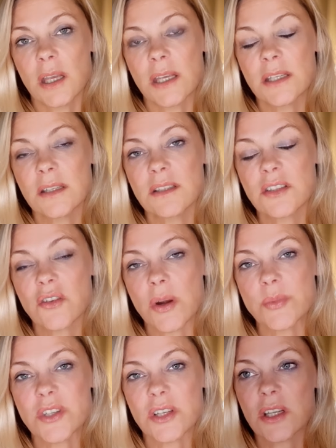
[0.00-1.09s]
in the
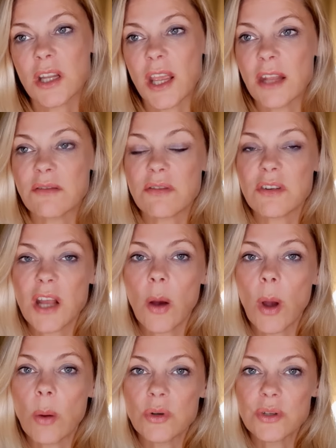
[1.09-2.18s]
description. And for now,
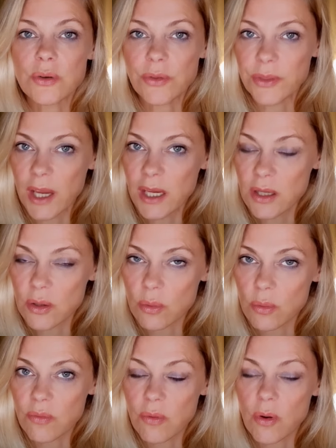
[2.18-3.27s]
I want to thank
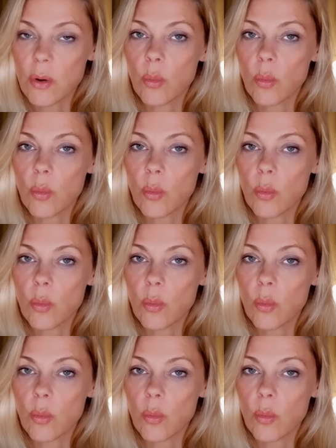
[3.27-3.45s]
you for